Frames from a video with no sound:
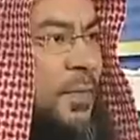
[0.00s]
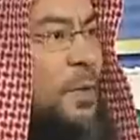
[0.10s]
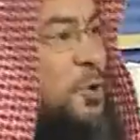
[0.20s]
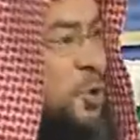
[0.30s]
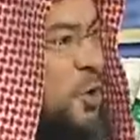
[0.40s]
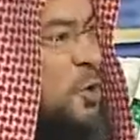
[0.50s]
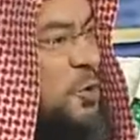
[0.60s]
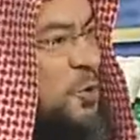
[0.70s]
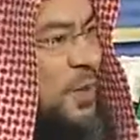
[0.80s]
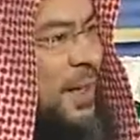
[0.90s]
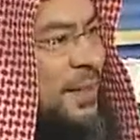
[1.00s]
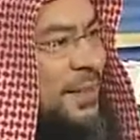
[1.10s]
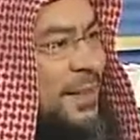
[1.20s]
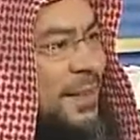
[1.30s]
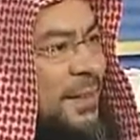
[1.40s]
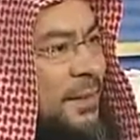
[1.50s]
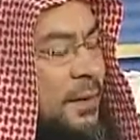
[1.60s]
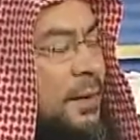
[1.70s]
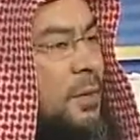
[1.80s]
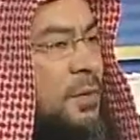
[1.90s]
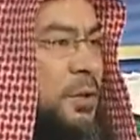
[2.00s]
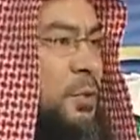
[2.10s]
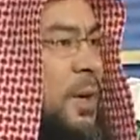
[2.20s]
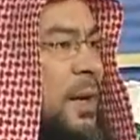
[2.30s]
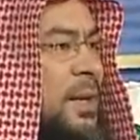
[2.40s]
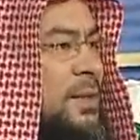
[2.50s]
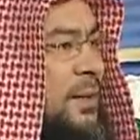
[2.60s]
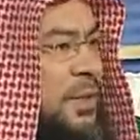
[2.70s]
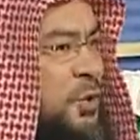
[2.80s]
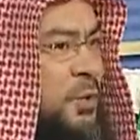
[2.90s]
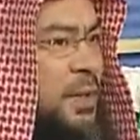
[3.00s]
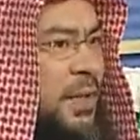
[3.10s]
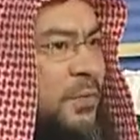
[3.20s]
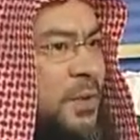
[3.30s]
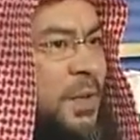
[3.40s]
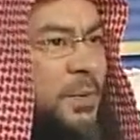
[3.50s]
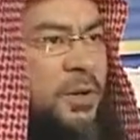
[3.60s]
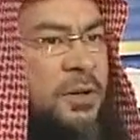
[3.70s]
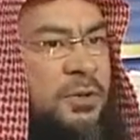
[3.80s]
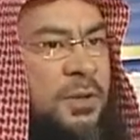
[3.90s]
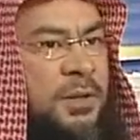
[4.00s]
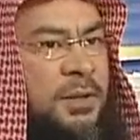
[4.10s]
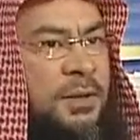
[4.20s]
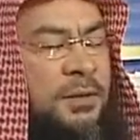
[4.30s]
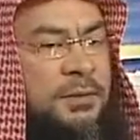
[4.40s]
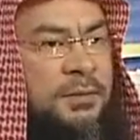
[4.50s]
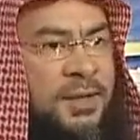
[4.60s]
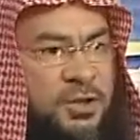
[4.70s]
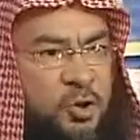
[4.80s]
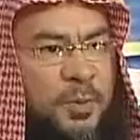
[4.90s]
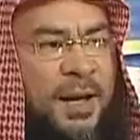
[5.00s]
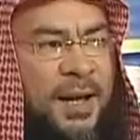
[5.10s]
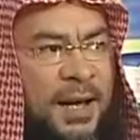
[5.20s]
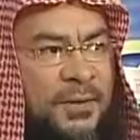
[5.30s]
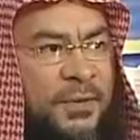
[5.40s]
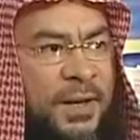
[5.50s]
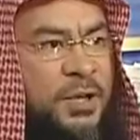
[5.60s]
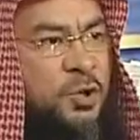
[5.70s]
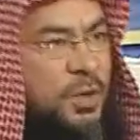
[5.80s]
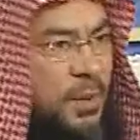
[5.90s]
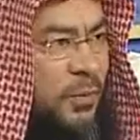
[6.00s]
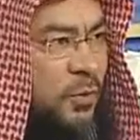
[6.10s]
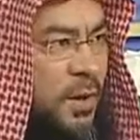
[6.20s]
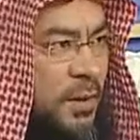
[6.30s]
Which shows you that, now the two rak'ahs are not sunnah, definitely, because does Jum'ah have any sunnah before